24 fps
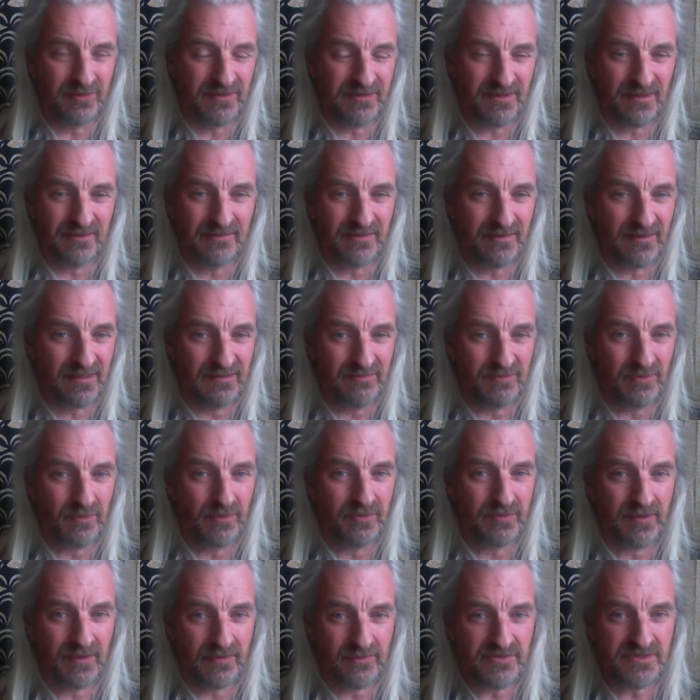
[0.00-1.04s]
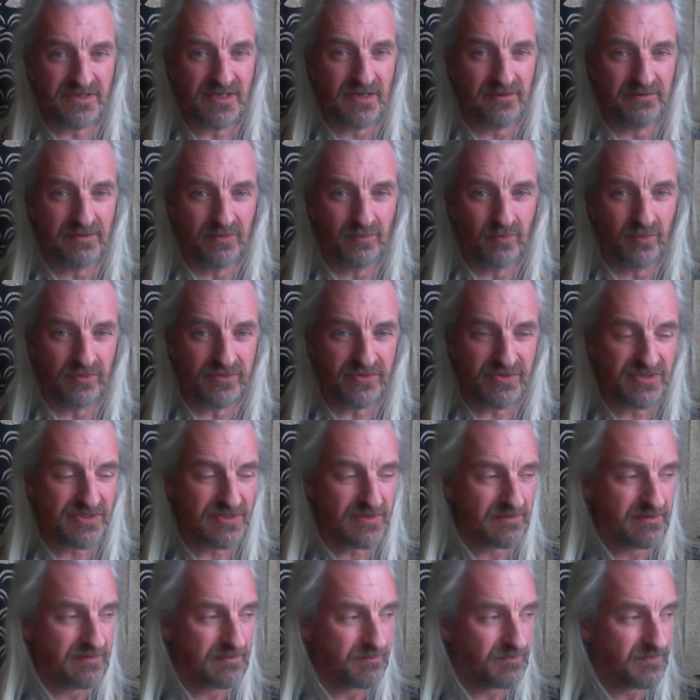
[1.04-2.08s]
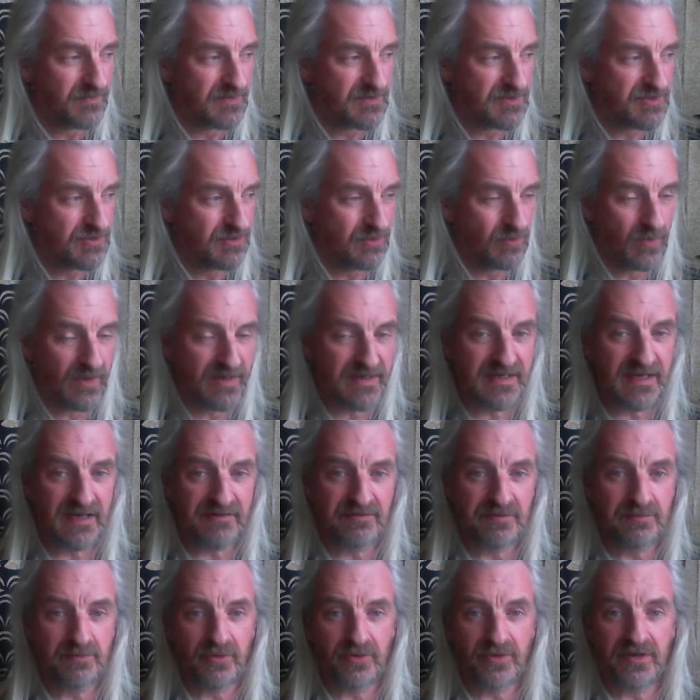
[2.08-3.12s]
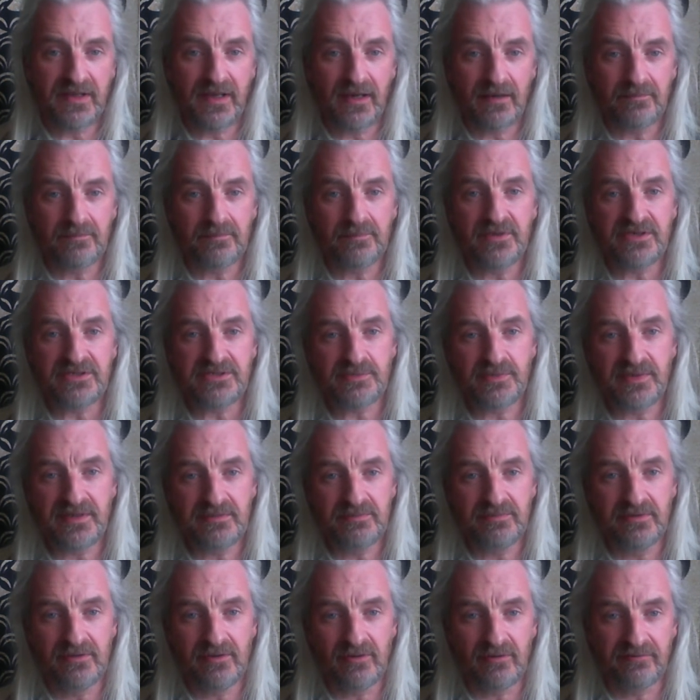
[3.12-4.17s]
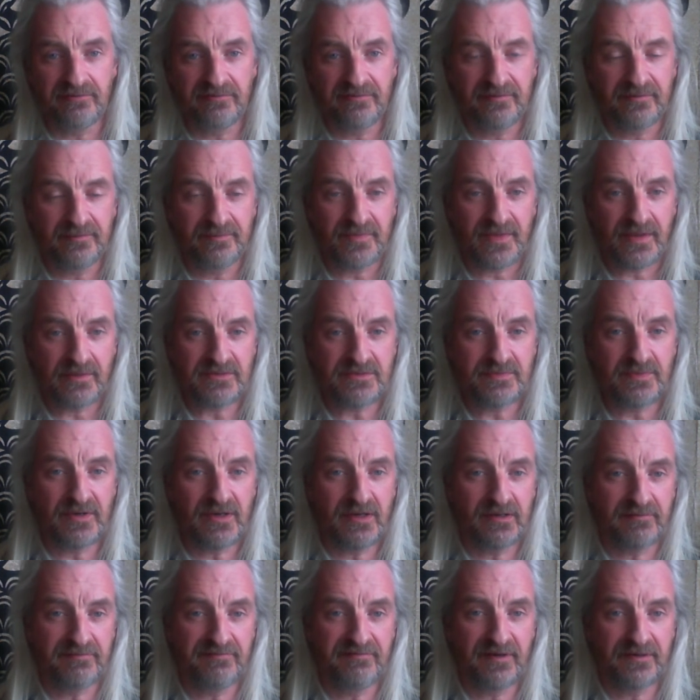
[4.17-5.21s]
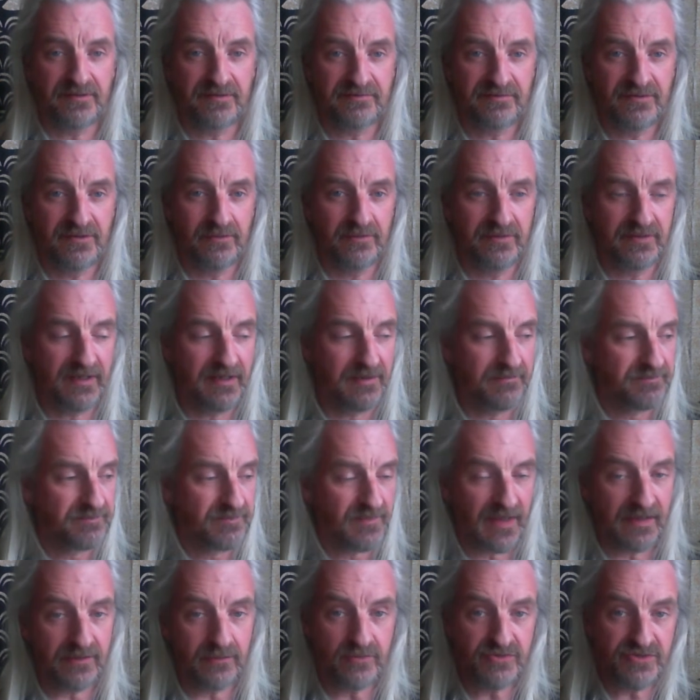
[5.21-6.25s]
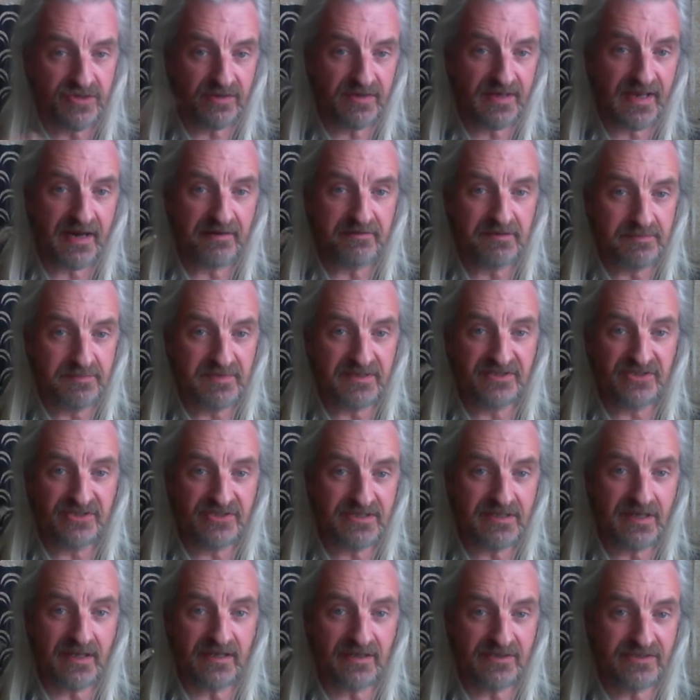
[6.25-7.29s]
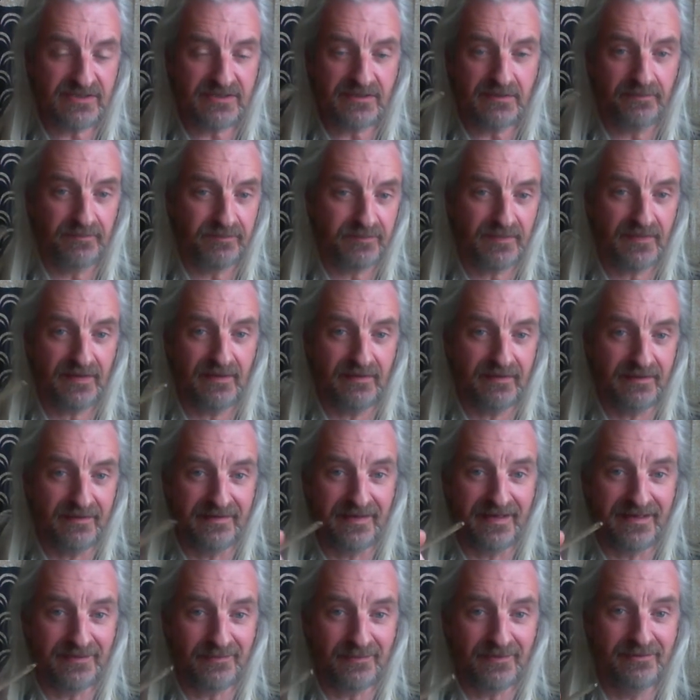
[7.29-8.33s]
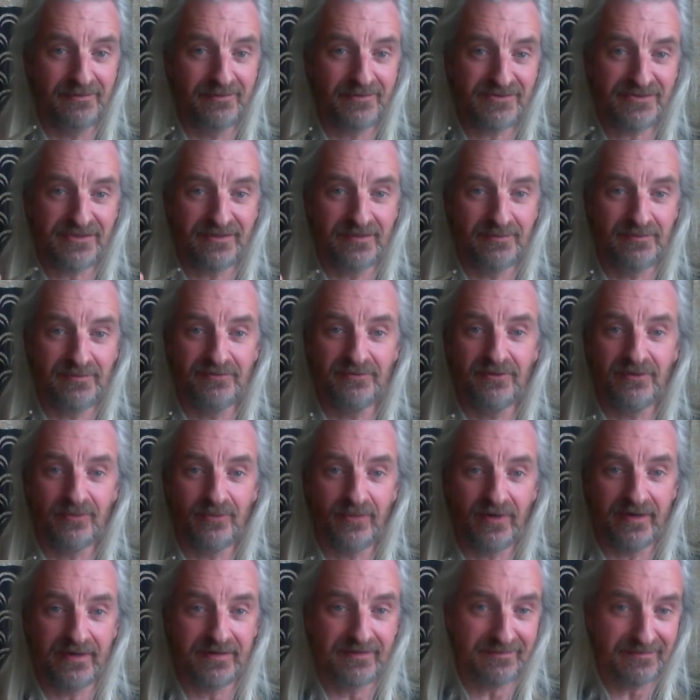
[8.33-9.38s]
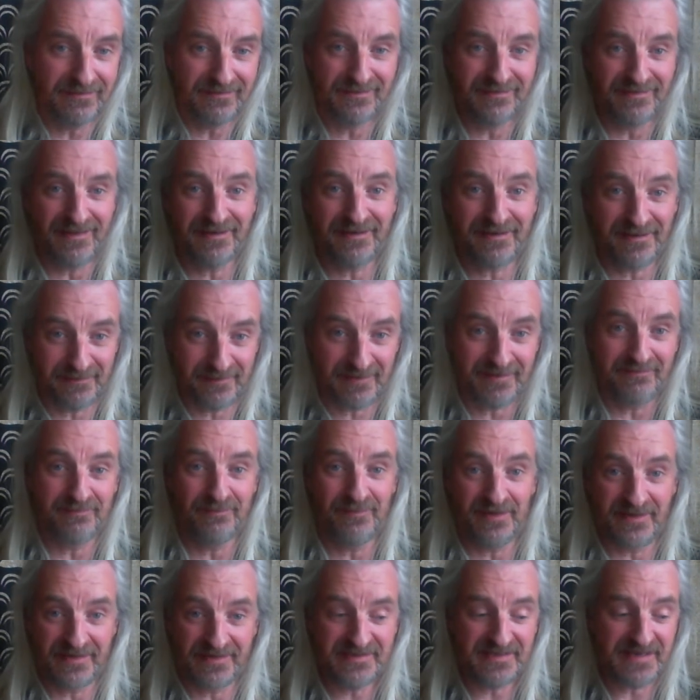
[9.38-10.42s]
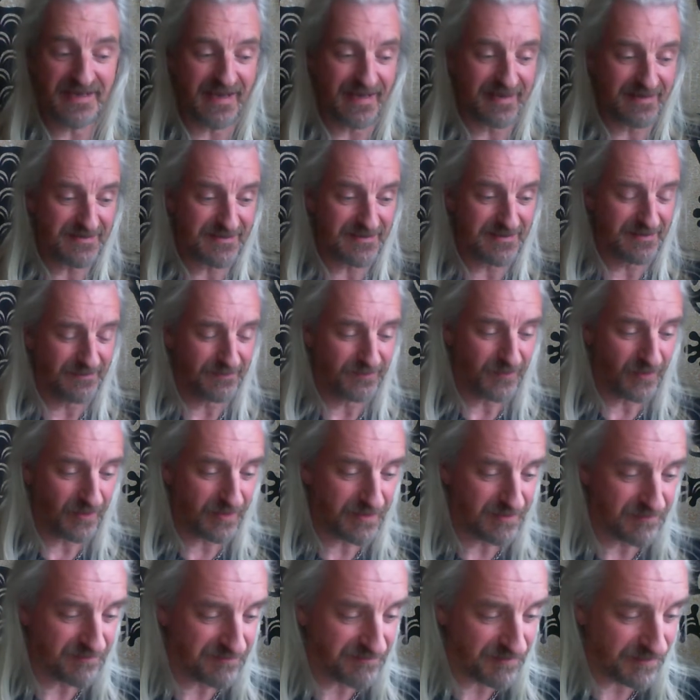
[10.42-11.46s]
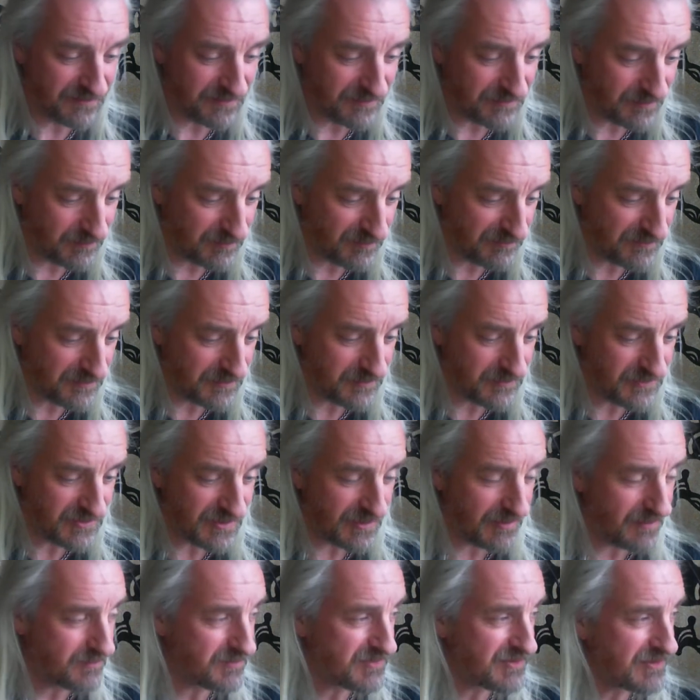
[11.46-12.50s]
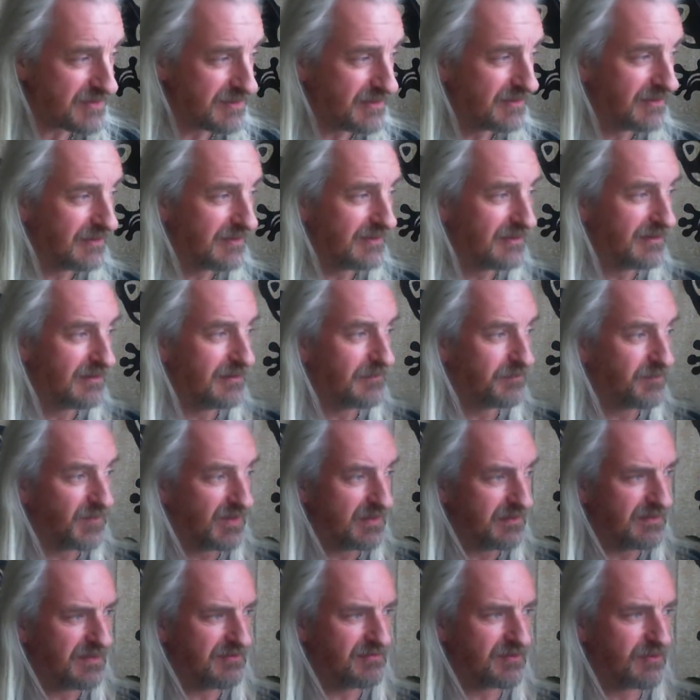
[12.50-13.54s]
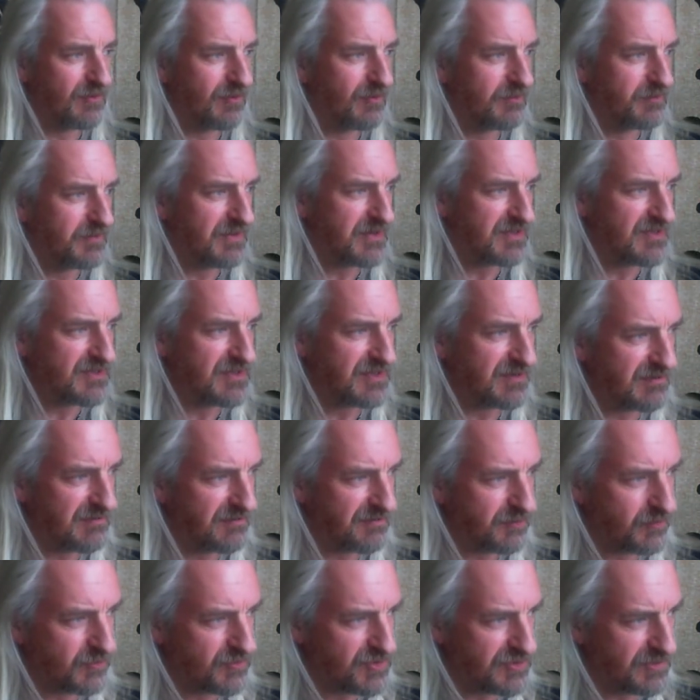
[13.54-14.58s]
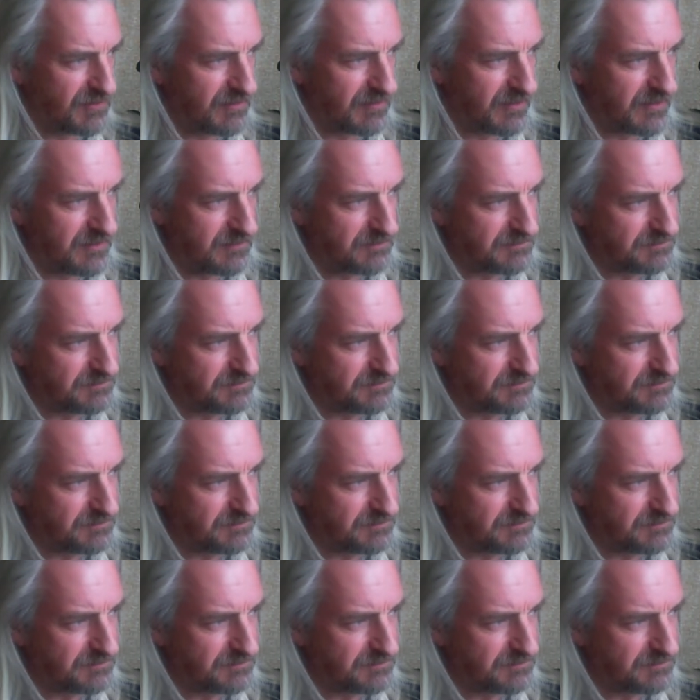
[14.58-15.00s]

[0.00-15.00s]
I don't know, but when I was there it was. To wake everybody up and piss people off, that was part of the fun of doing it. And also carry big sticks, and anyone looked at them the wrong way, they could be attacked. I confronted them a few times, never got a beating, fortunately.